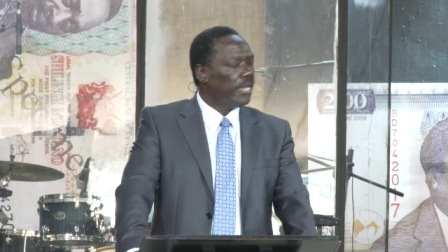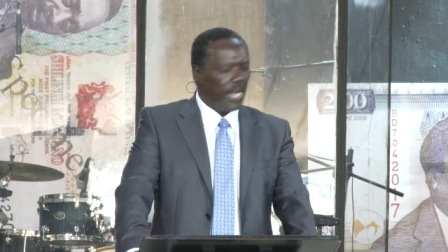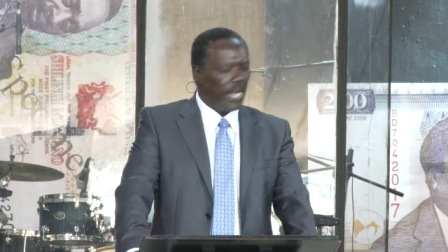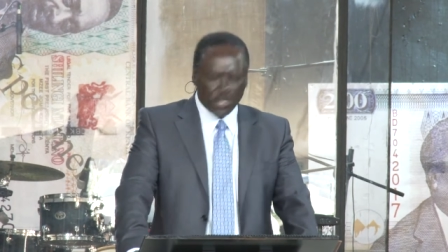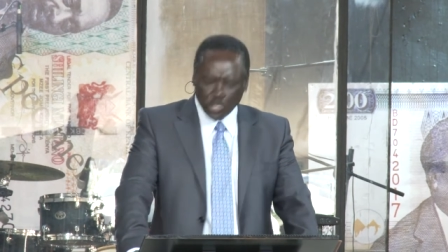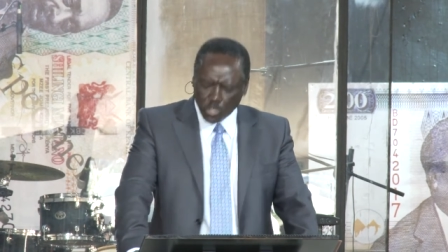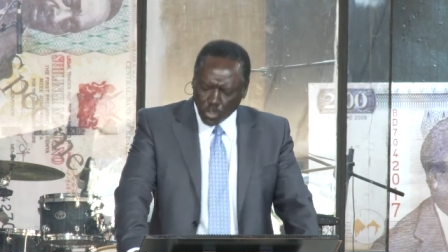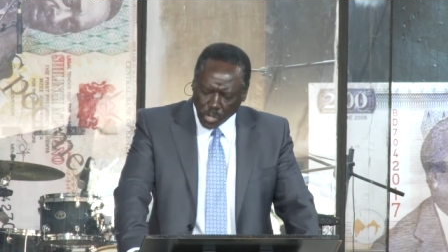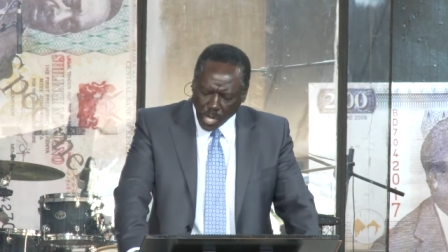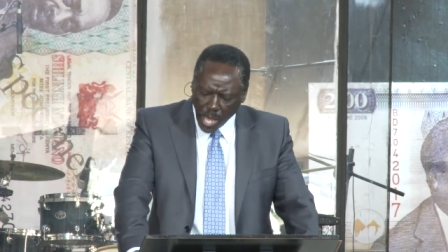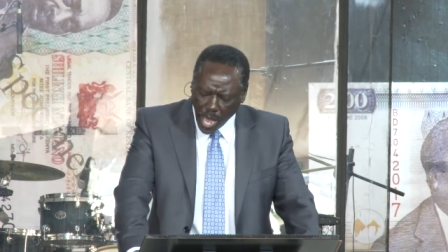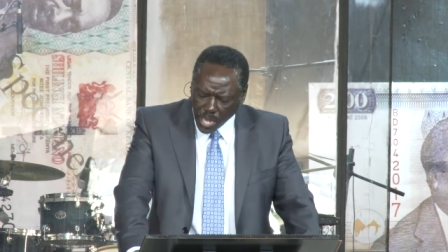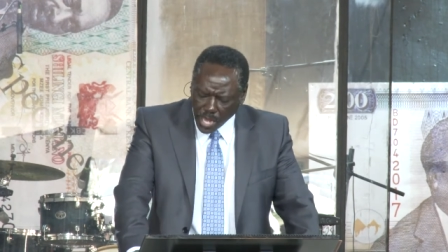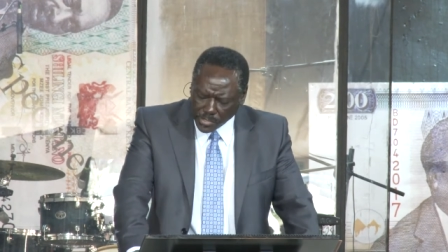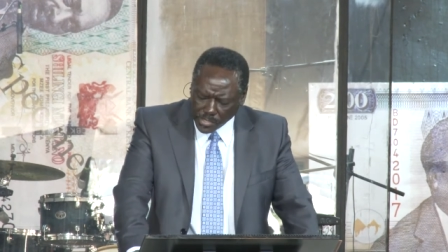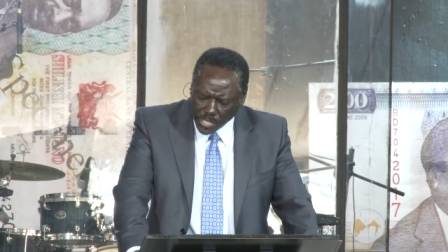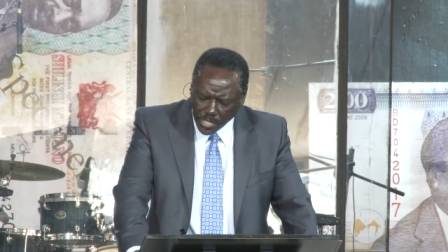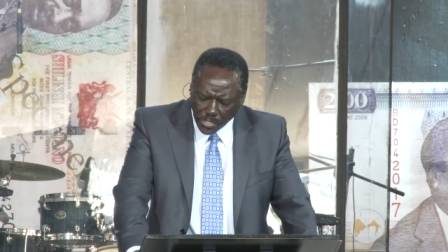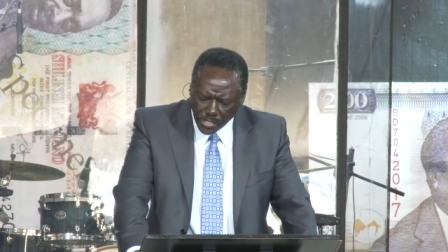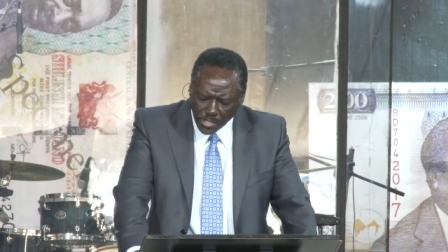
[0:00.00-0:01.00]
And you'll
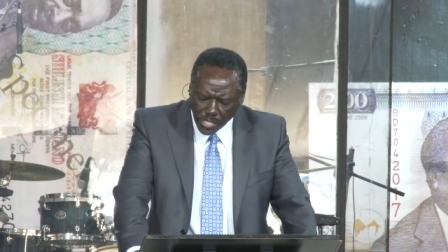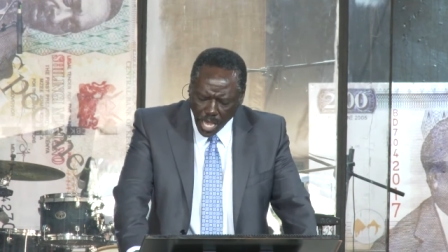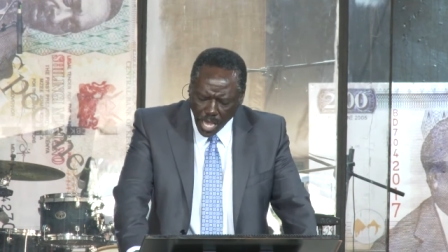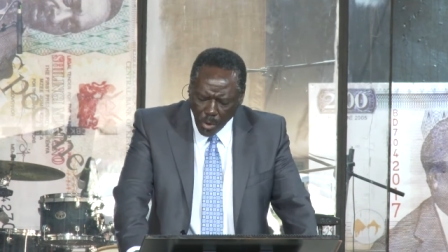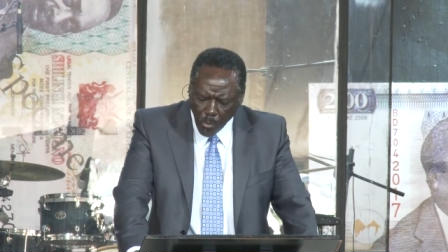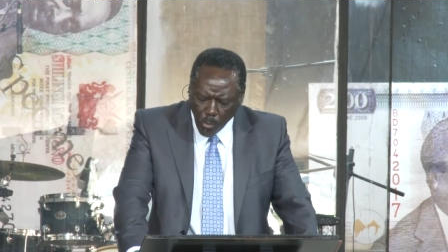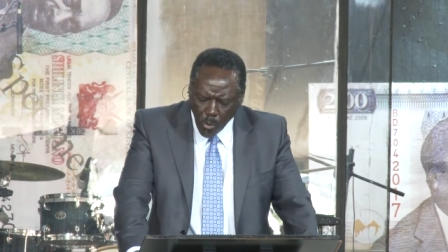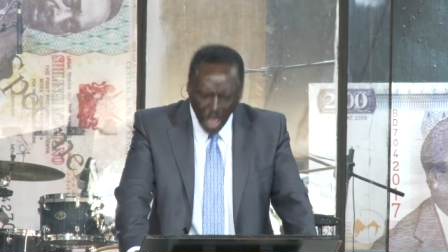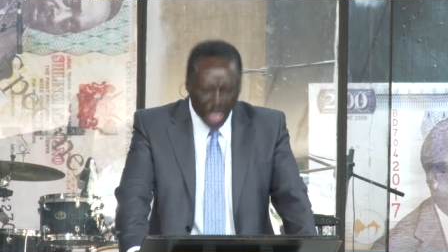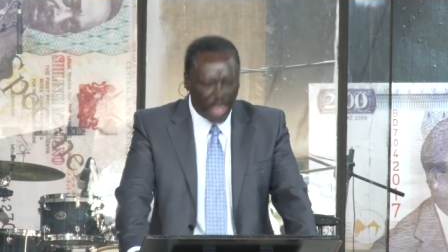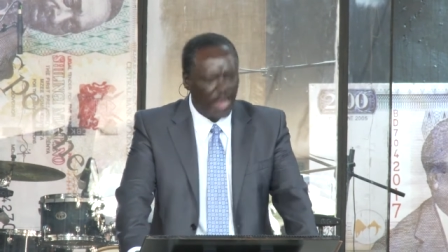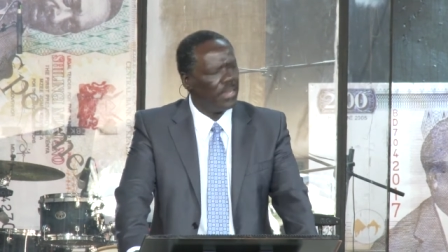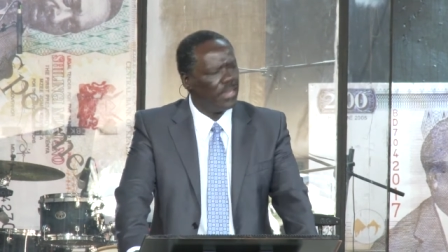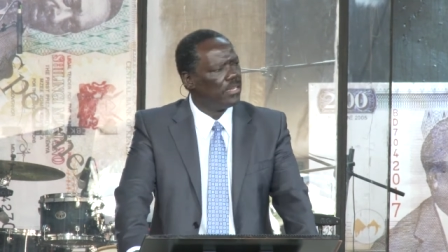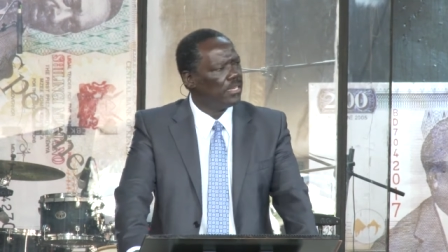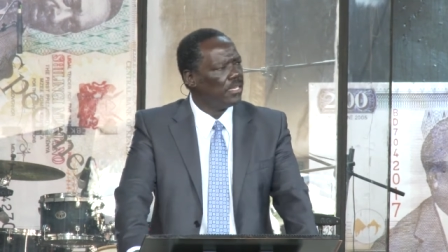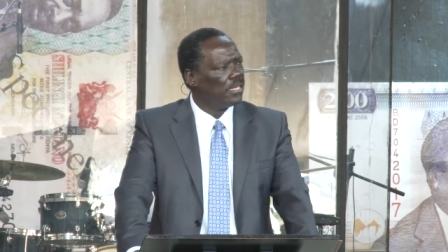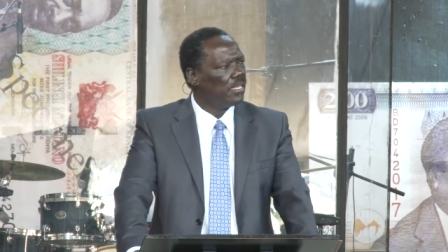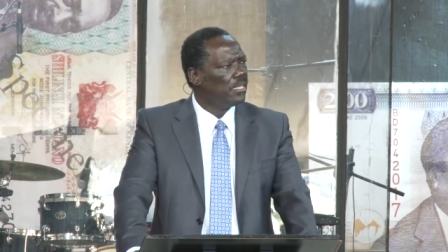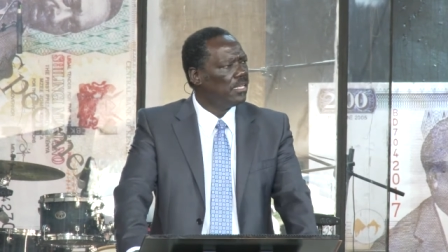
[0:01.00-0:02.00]
ask and say,
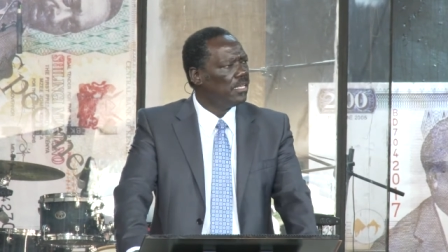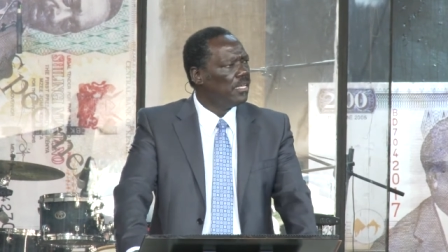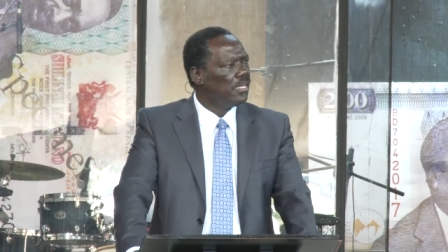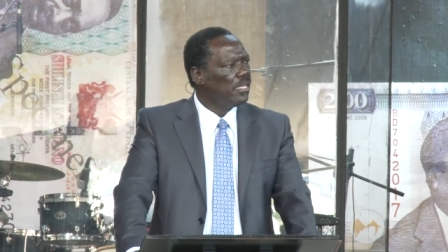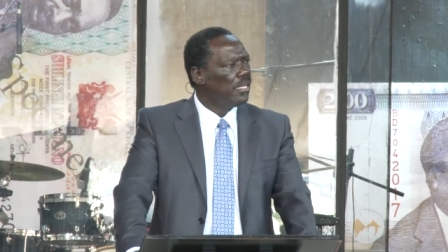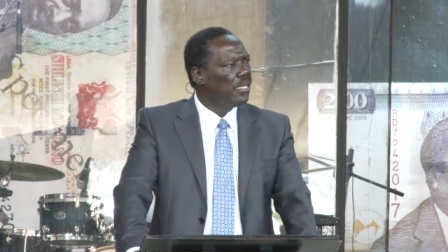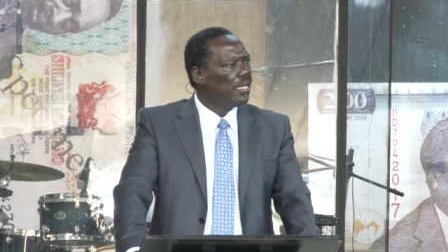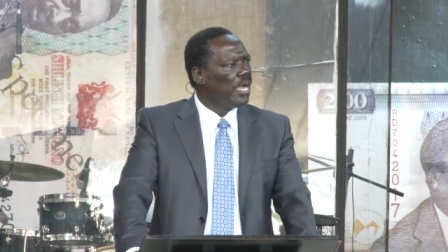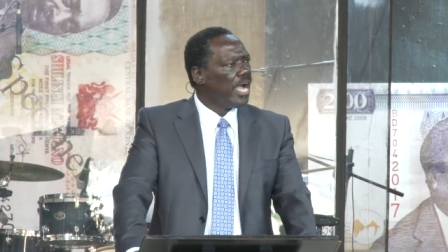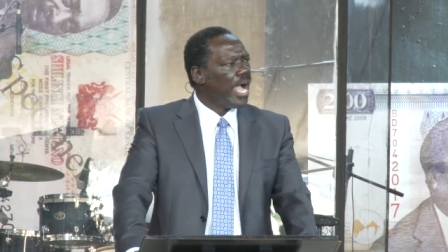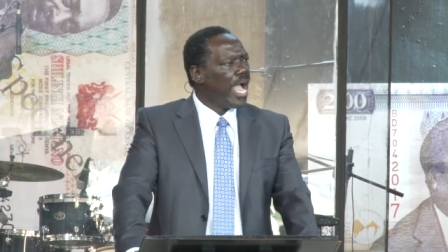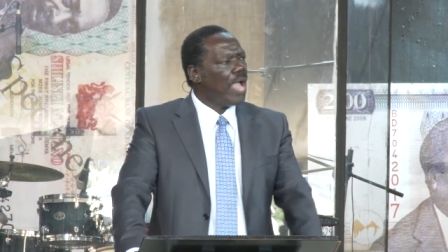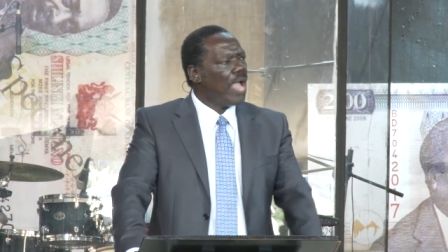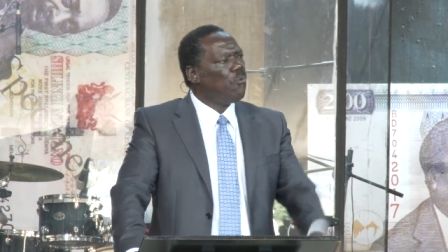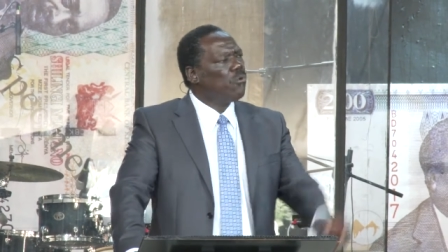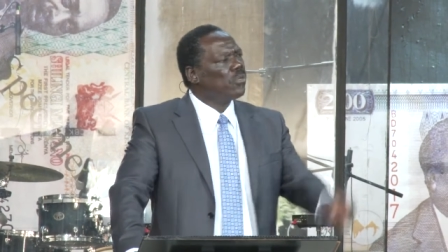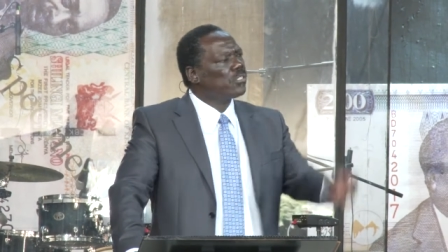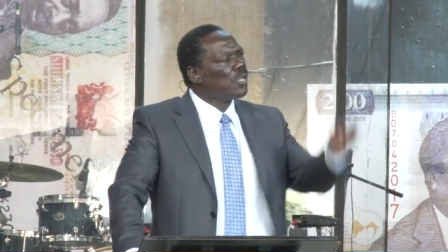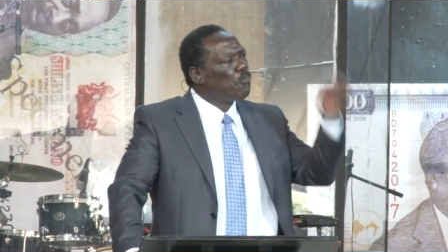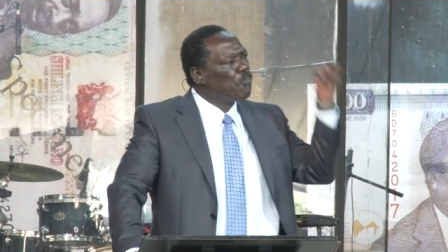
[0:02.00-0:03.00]
"When? I
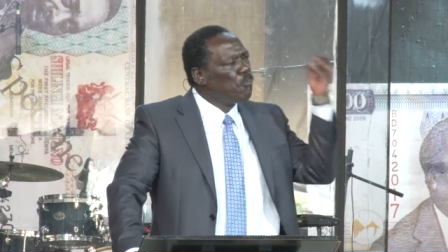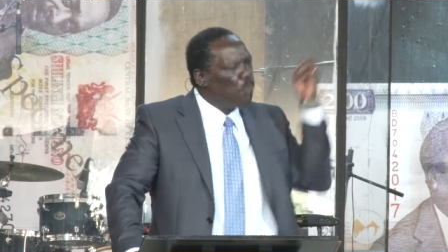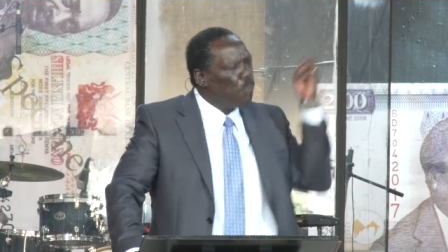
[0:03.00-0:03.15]
was a